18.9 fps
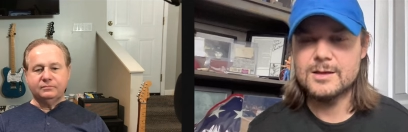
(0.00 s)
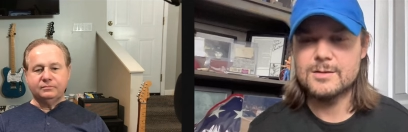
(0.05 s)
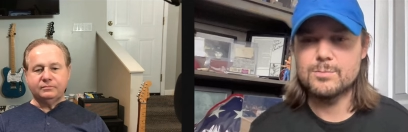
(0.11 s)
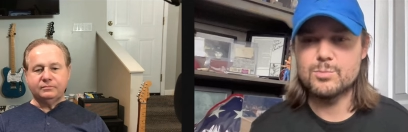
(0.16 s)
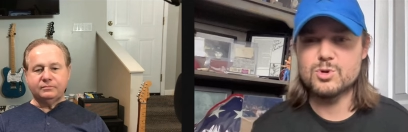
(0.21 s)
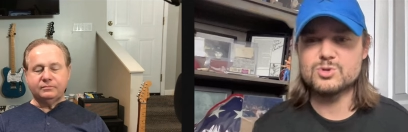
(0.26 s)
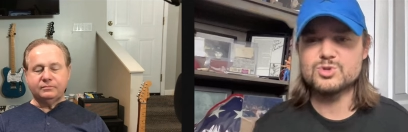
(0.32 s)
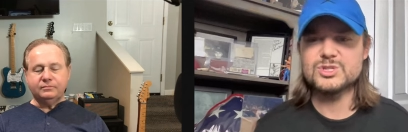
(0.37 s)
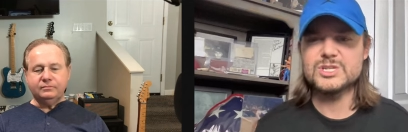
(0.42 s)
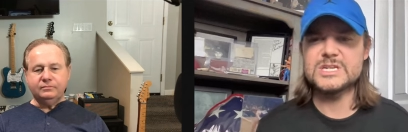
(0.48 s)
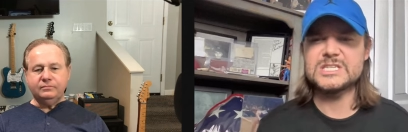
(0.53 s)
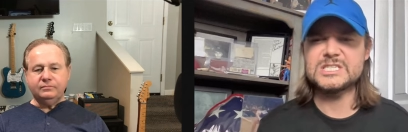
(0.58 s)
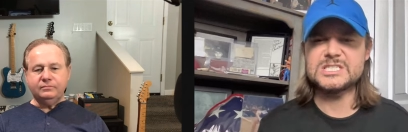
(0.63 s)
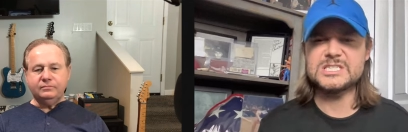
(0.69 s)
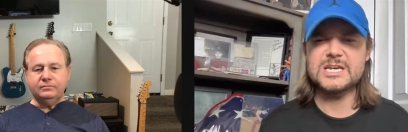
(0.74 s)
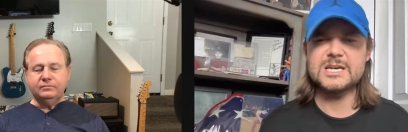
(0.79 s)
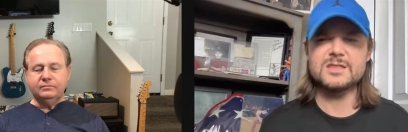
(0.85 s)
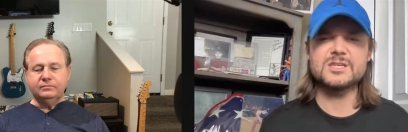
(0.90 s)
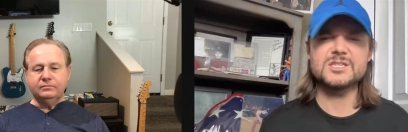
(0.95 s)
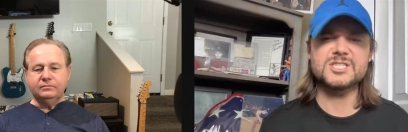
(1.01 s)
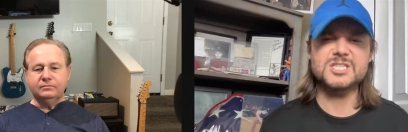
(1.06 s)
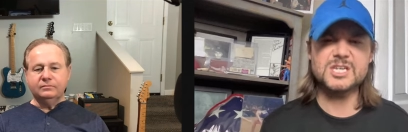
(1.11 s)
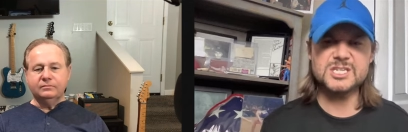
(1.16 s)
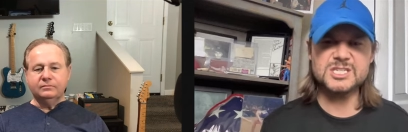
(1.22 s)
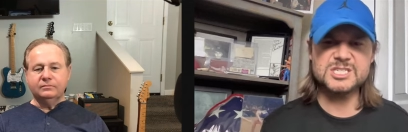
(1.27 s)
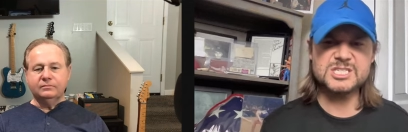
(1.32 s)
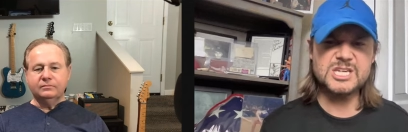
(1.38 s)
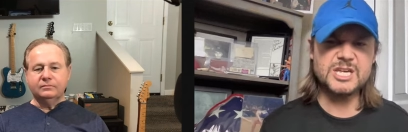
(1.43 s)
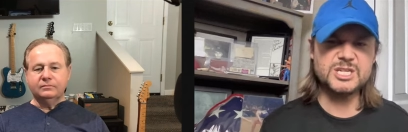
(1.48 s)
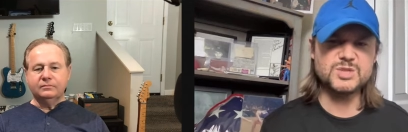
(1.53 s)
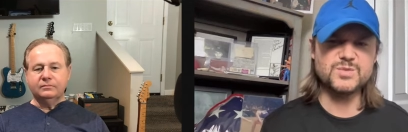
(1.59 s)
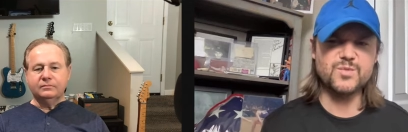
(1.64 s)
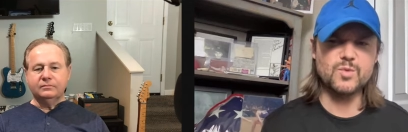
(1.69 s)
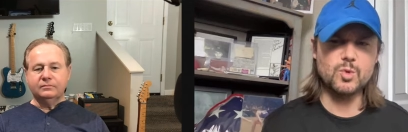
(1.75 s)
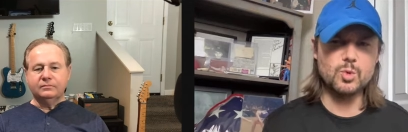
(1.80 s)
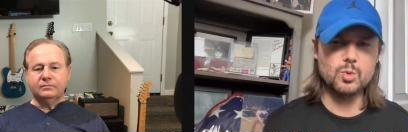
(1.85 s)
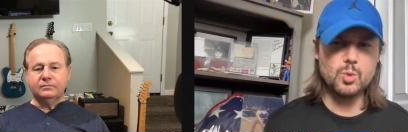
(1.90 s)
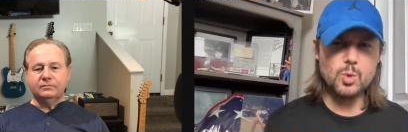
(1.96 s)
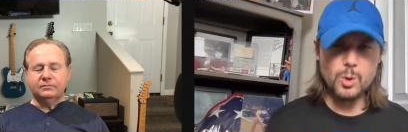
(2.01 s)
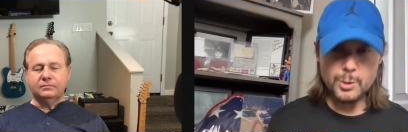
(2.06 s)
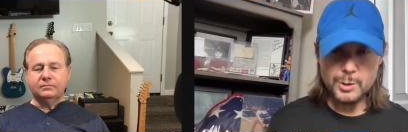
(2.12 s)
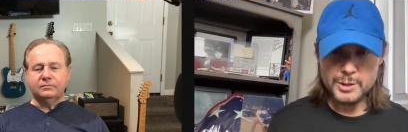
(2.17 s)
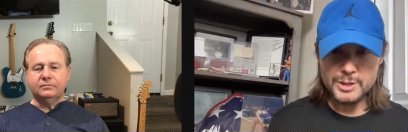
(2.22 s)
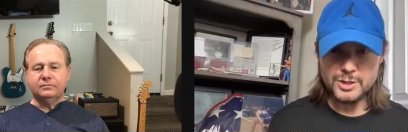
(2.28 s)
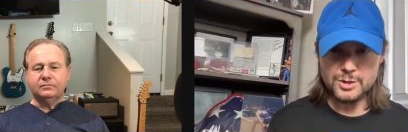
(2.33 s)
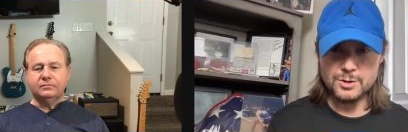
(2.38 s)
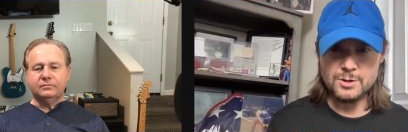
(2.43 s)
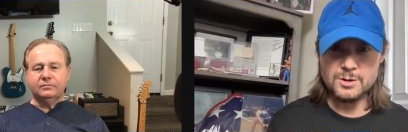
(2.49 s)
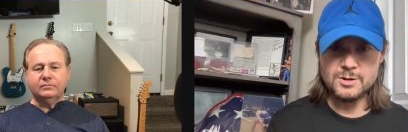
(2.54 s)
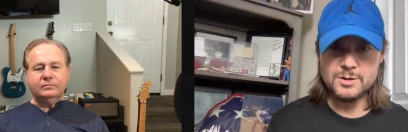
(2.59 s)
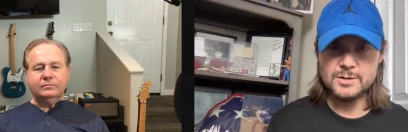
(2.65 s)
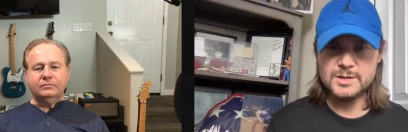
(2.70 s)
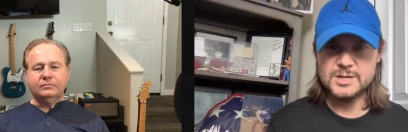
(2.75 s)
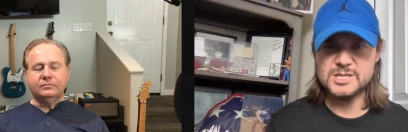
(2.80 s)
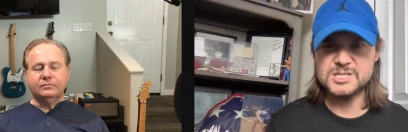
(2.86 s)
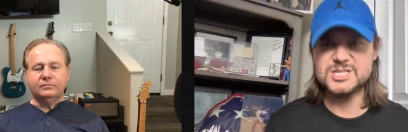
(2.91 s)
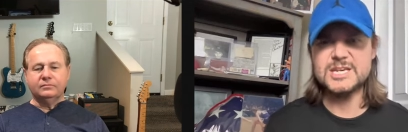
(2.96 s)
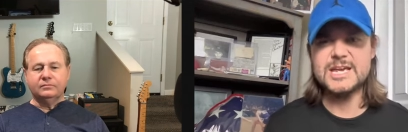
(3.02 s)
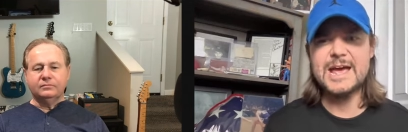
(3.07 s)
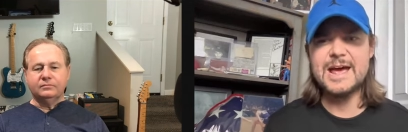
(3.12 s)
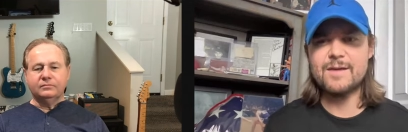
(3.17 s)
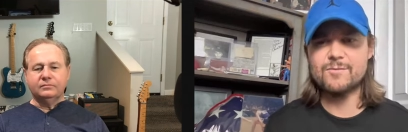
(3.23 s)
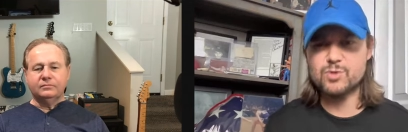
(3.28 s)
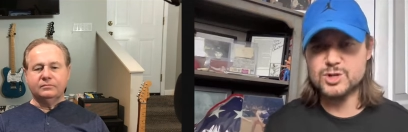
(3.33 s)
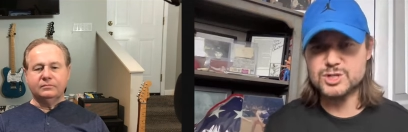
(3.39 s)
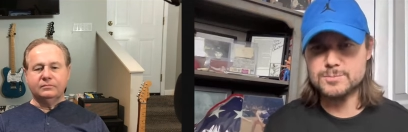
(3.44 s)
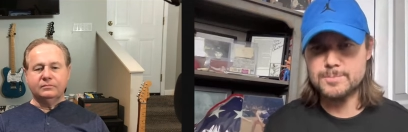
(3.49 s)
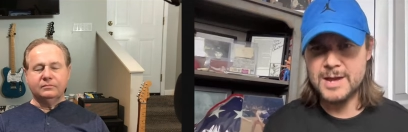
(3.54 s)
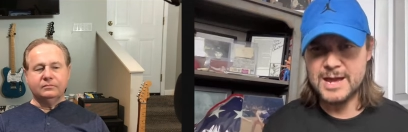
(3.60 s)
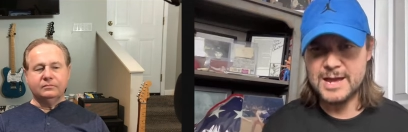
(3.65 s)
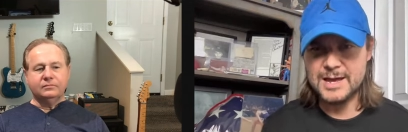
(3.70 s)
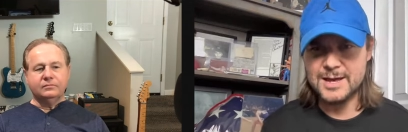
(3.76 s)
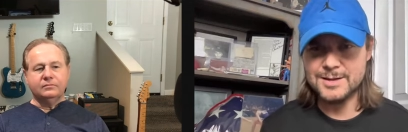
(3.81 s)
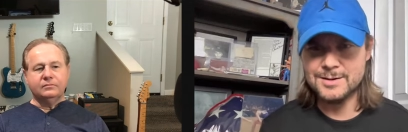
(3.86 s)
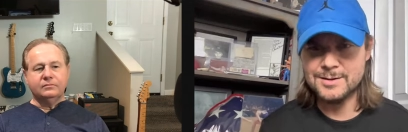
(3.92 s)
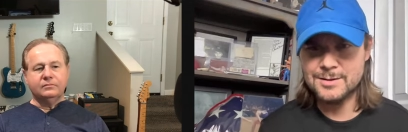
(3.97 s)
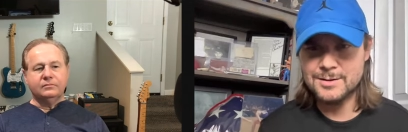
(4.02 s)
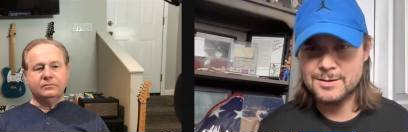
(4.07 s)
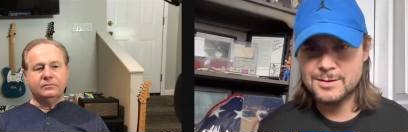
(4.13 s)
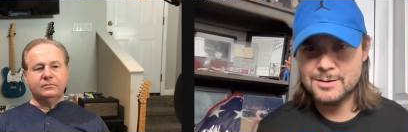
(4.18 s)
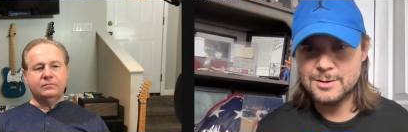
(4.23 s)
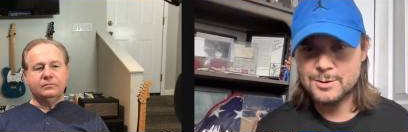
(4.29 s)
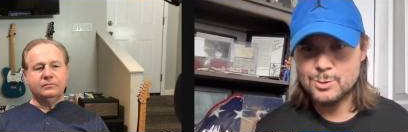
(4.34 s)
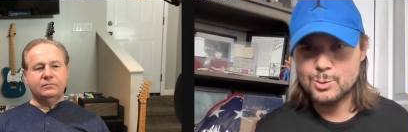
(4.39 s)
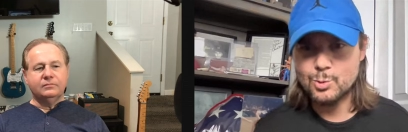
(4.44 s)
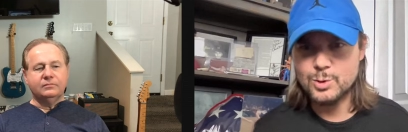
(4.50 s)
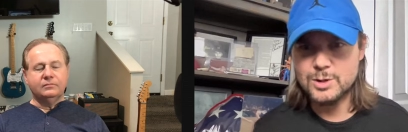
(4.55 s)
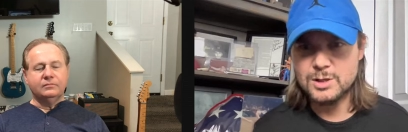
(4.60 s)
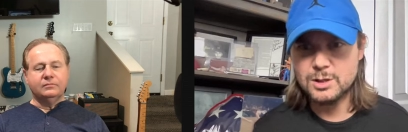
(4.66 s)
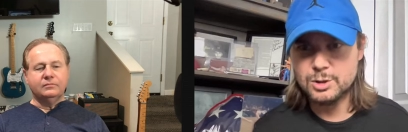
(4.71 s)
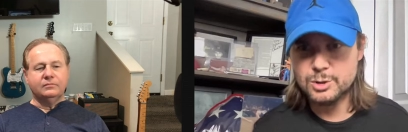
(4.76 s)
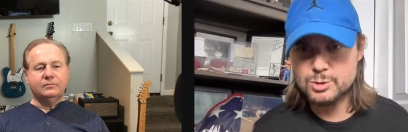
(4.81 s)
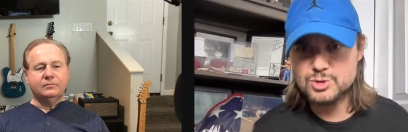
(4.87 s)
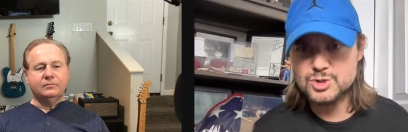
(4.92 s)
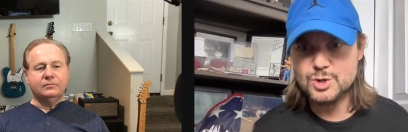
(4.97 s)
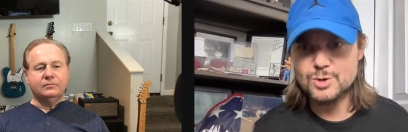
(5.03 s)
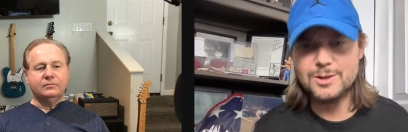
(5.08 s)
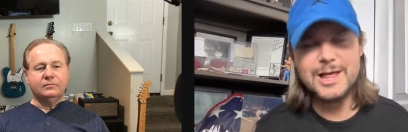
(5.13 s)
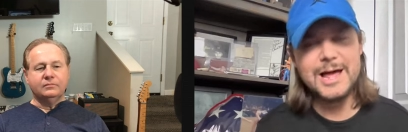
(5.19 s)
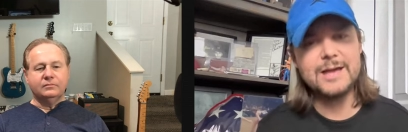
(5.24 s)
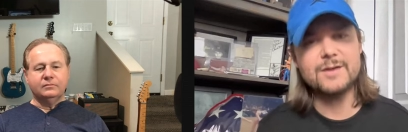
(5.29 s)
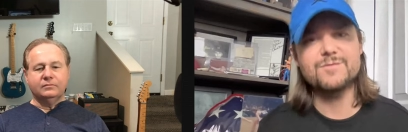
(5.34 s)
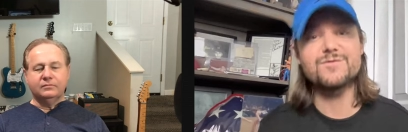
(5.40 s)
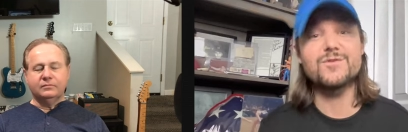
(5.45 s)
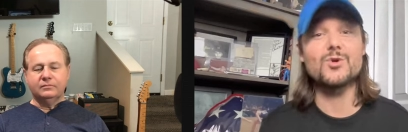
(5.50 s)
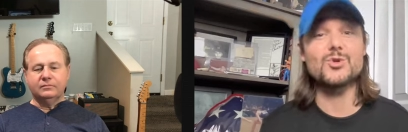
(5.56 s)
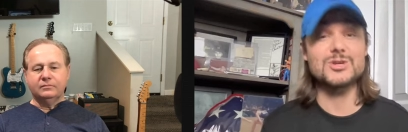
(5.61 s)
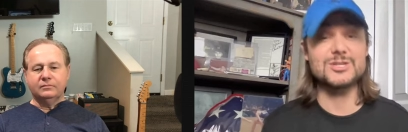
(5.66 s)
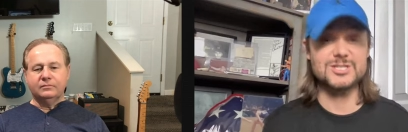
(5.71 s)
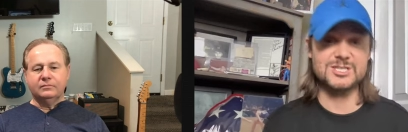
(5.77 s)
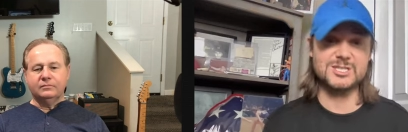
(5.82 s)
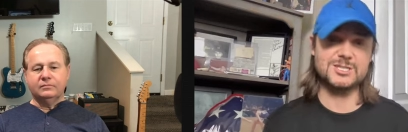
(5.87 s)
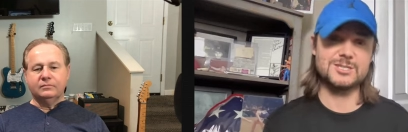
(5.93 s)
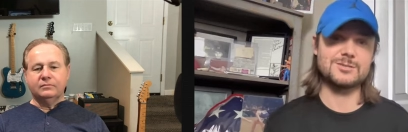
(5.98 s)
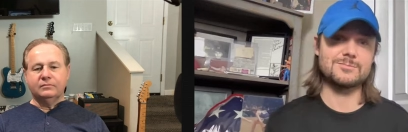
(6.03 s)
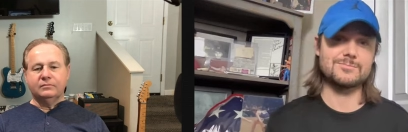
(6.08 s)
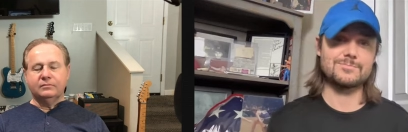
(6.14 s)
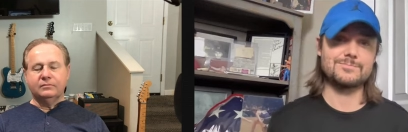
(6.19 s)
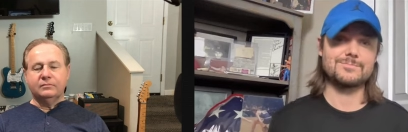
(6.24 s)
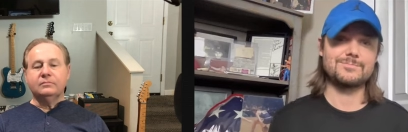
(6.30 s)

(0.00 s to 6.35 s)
Speaker 1: Bruce Lee said the successful warrior is the average man with loser like focus.